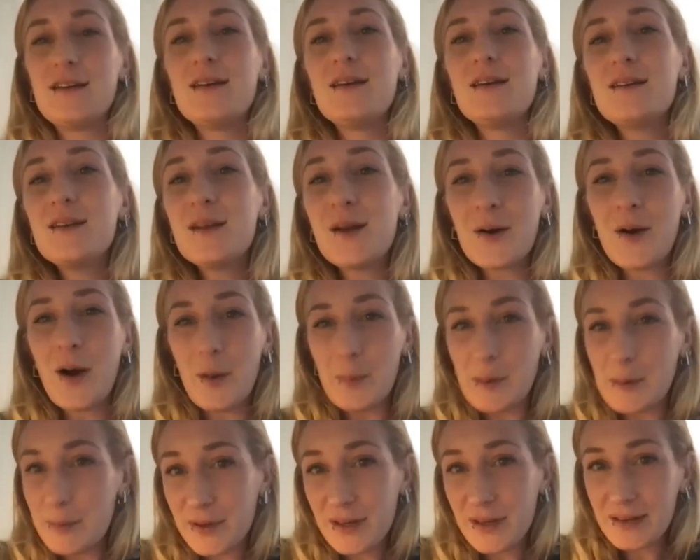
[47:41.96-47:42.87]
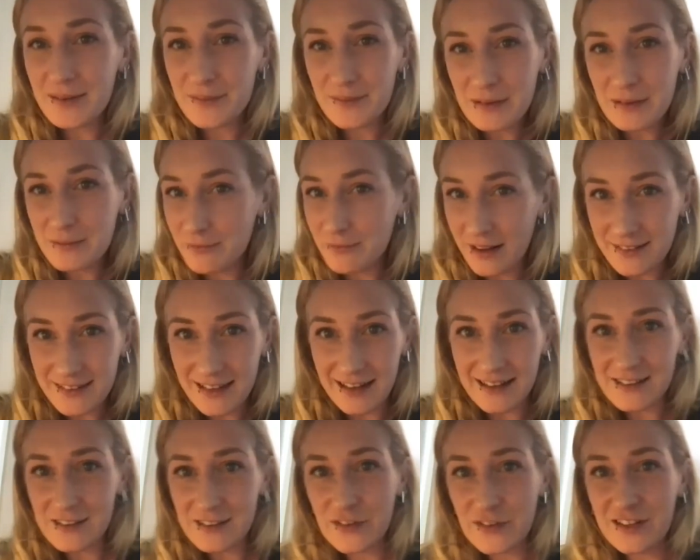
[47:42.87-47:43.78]
you know, are people that like read
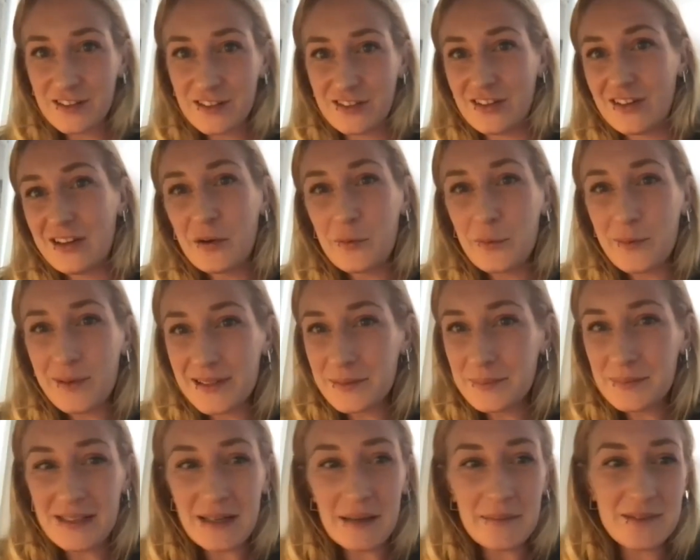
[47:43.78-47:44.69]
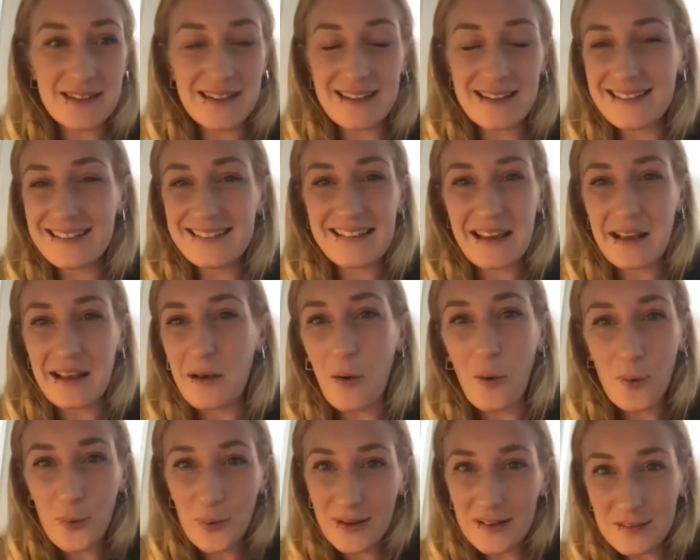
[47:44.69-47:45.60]
science fiction, like William Gibson is like
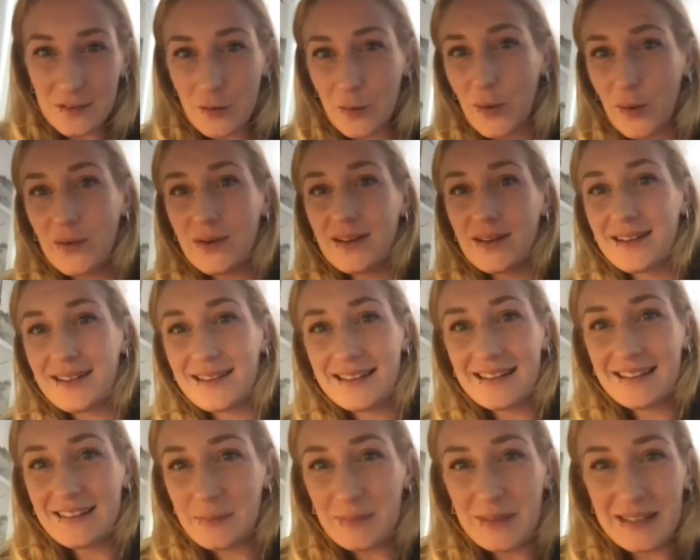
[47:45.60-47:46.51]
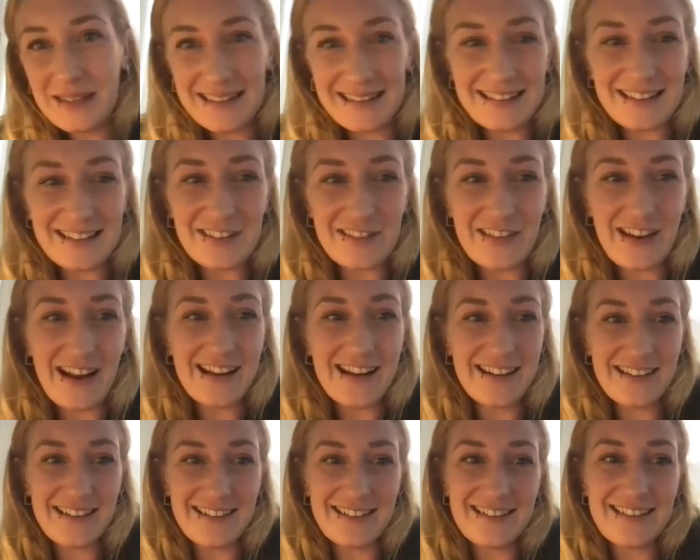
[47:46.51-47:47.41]
always quoted in these meetings,
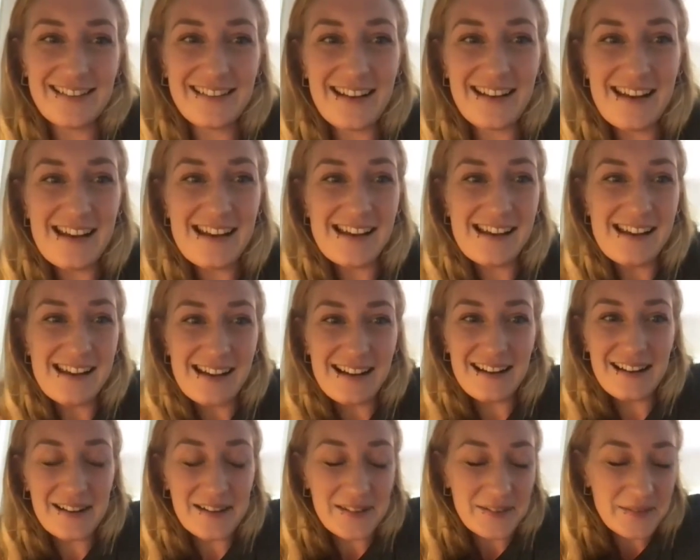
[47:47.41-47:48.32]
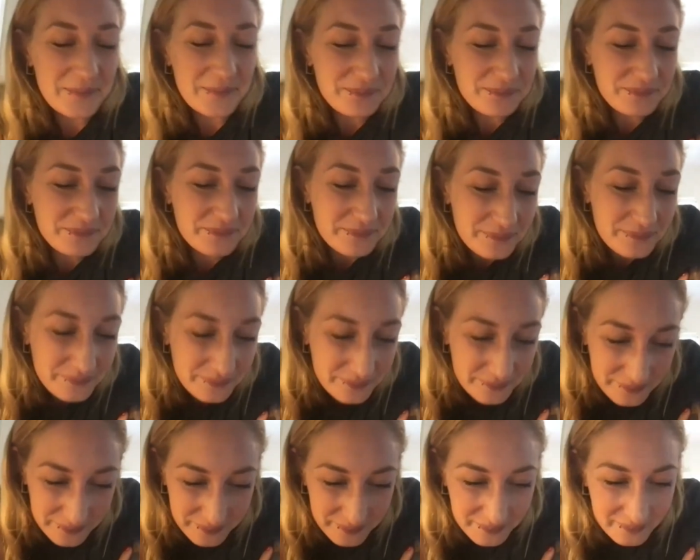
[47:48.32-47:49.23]
right? Or
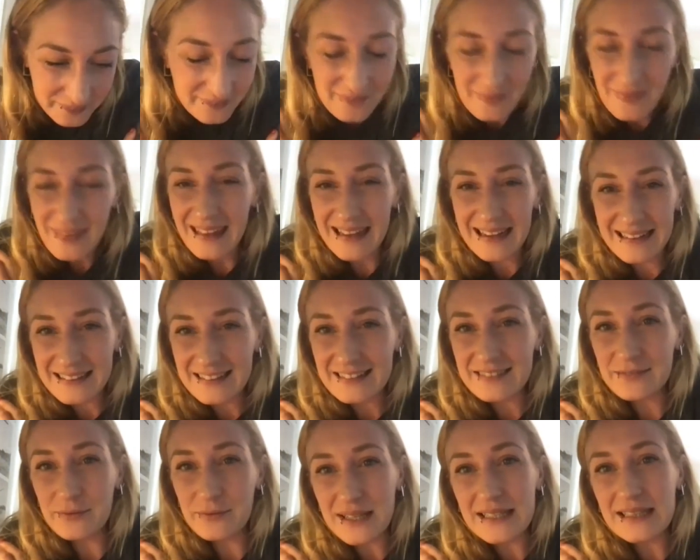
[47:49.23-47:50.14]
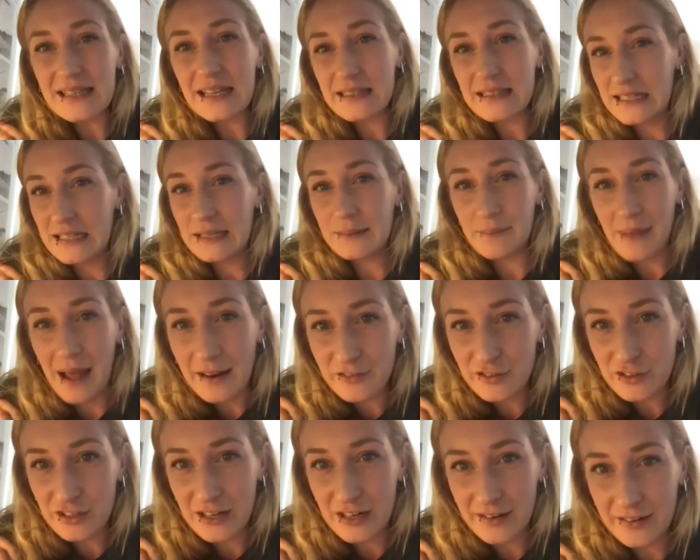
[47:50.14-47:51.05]
it's really like the
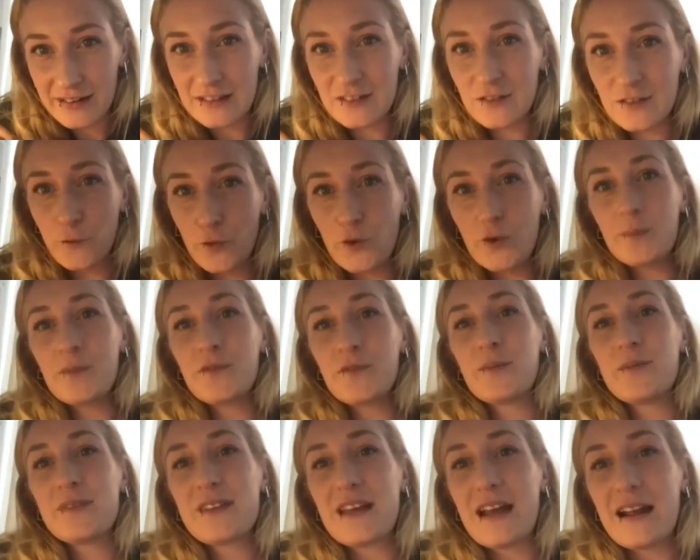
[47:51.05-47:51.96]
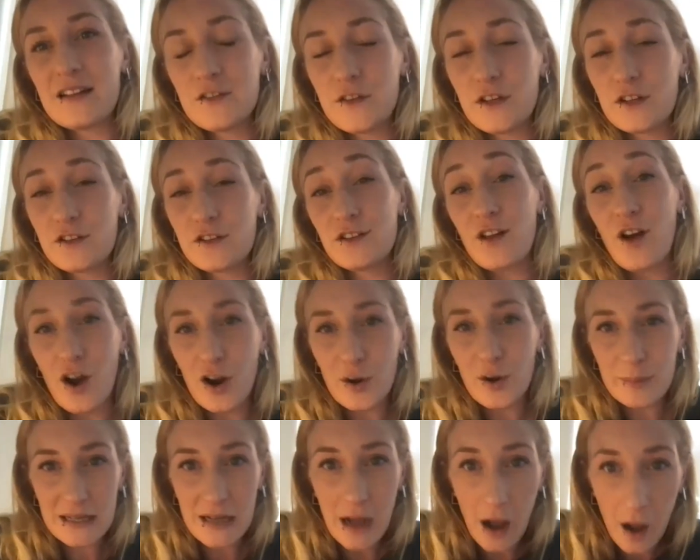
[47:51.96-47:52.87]
imaginaries formed from science fiction that are
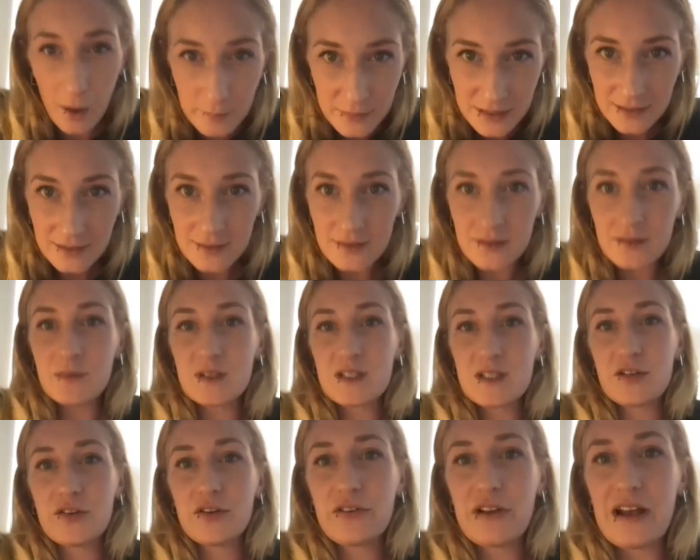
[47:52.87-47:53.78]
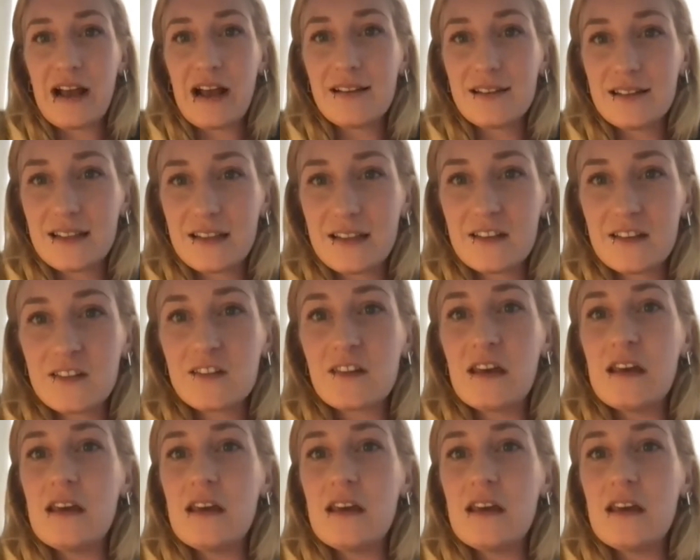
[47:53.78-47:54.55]
becoming material realities.